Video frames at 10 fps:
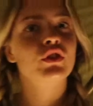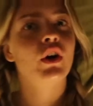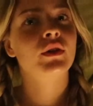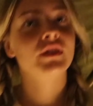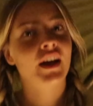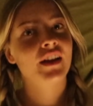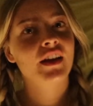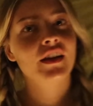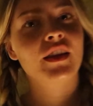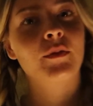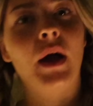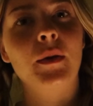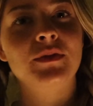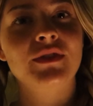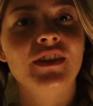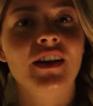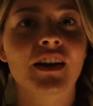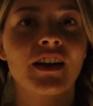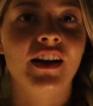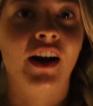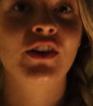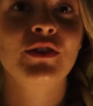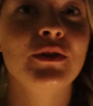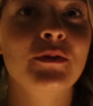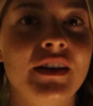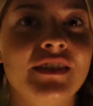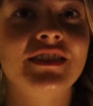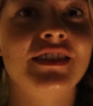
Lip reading: So in Thailand, the pipes, are you zooming in? So